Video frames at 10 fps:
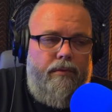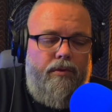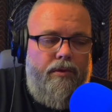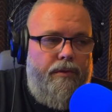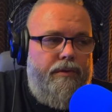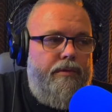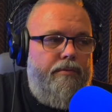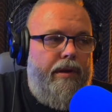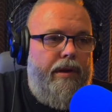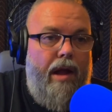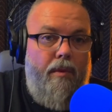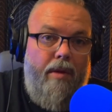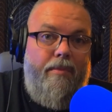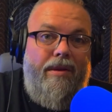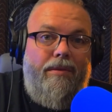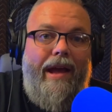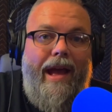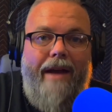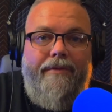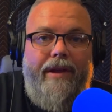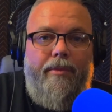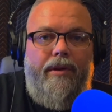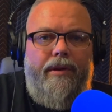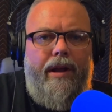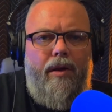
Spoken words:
Who knows? But I want to be able to have that ability.